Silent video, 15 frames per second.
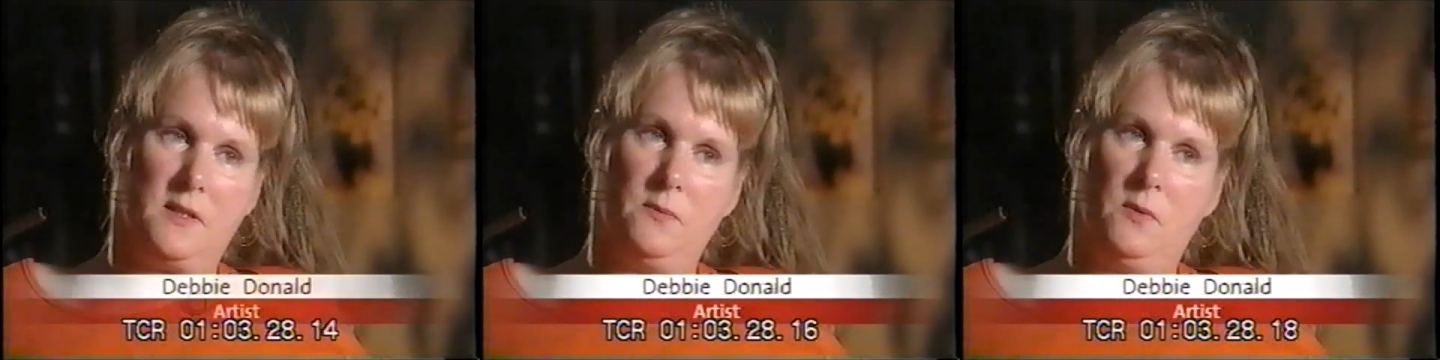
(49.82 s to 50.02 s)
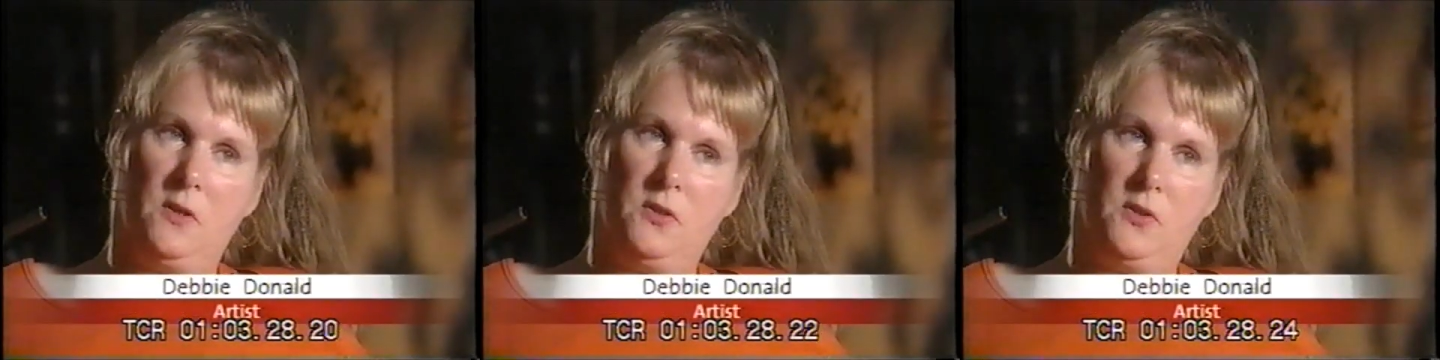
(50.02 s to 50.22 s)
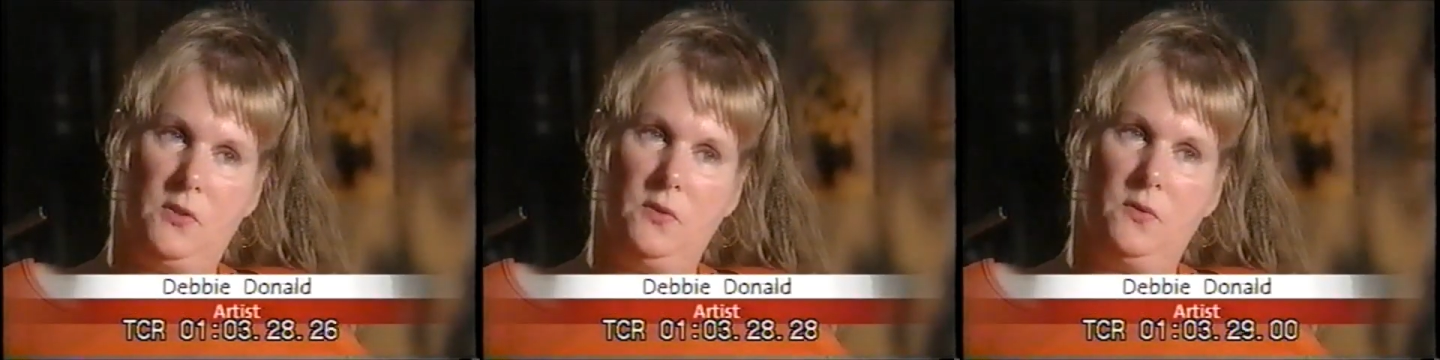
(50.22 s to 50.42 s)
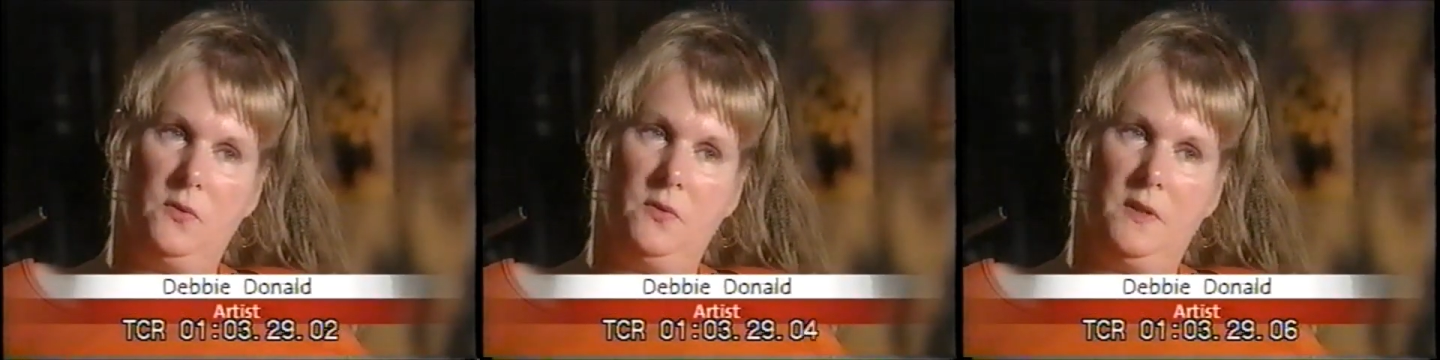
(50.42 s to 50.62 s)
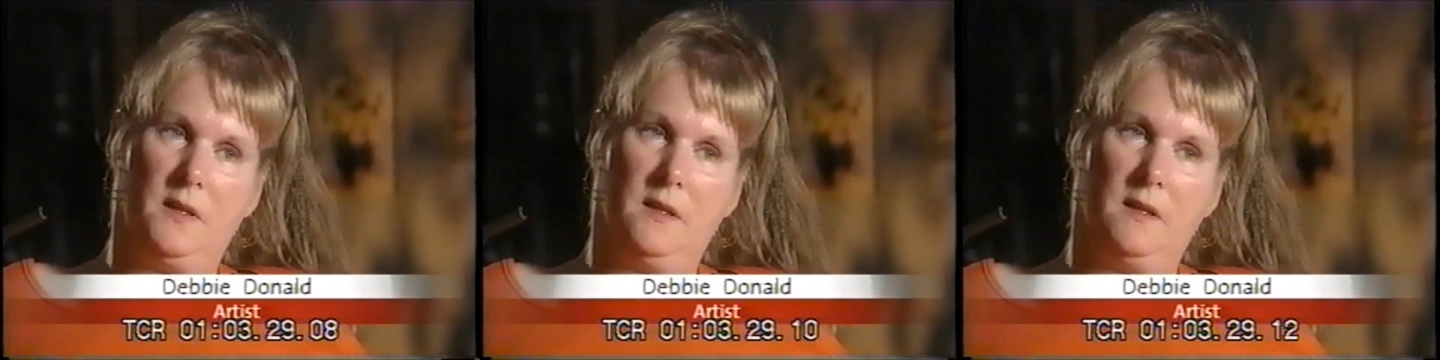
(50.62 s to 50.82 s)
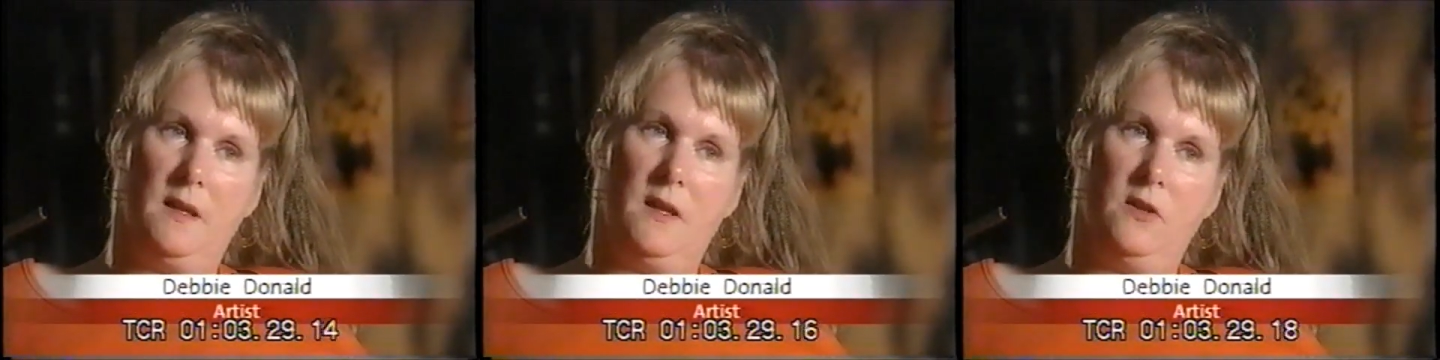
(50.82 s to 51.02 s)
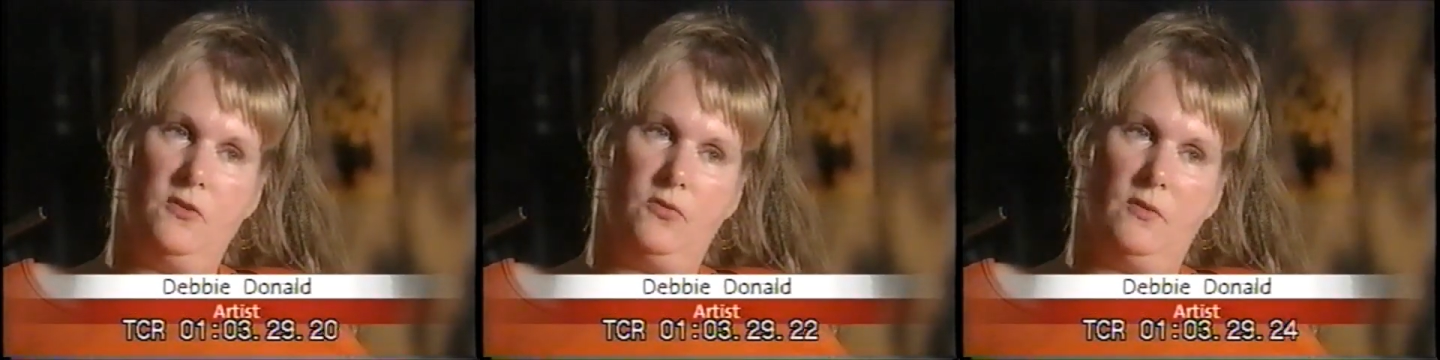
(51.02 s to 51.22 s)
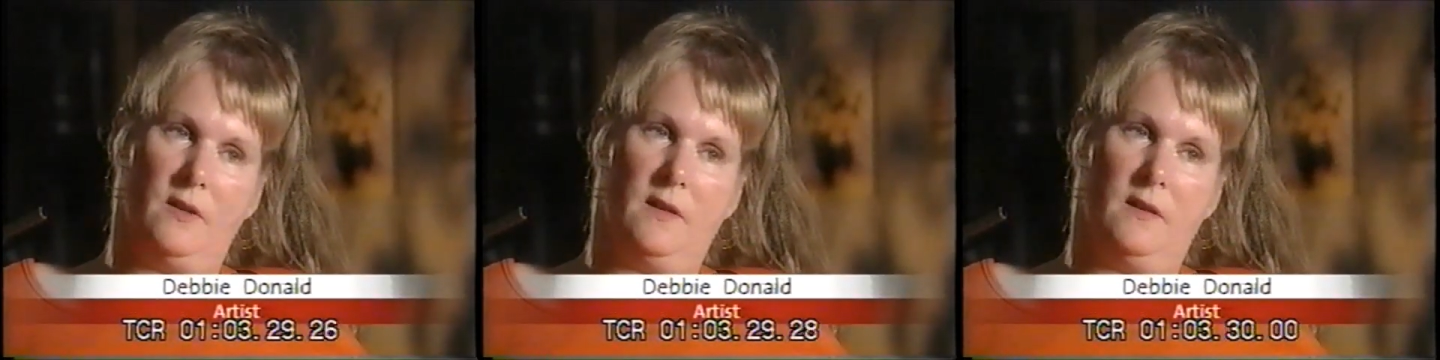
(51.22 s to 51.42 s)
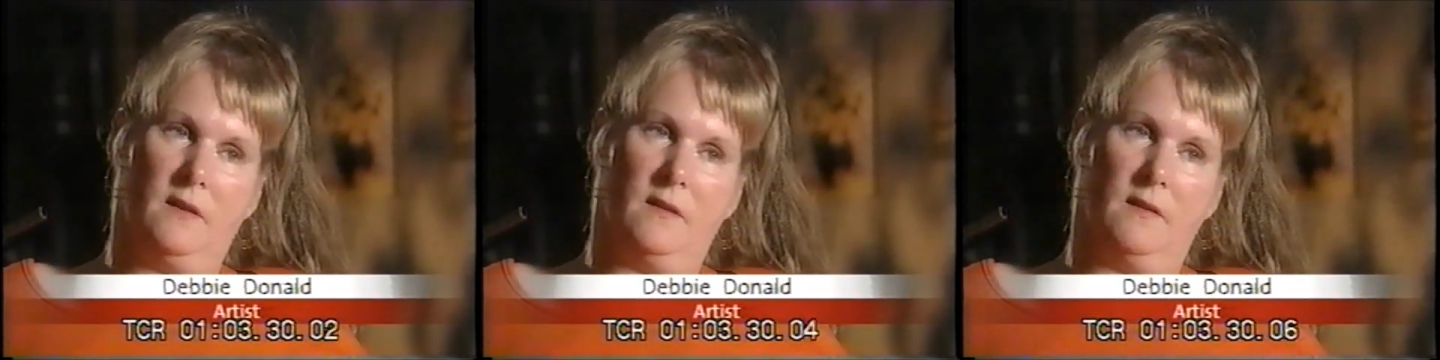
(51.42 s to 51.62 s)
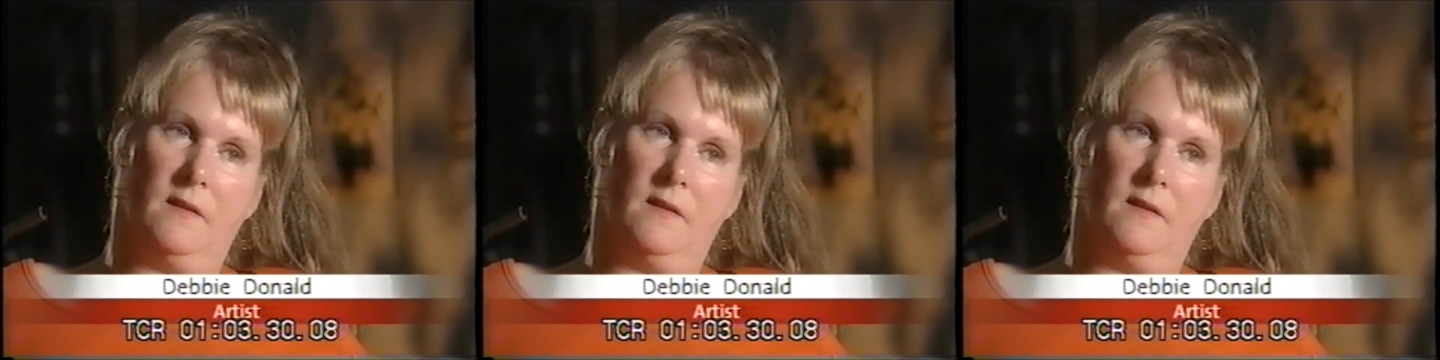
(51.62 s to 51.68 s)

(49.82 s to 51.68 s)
a C1-2 injury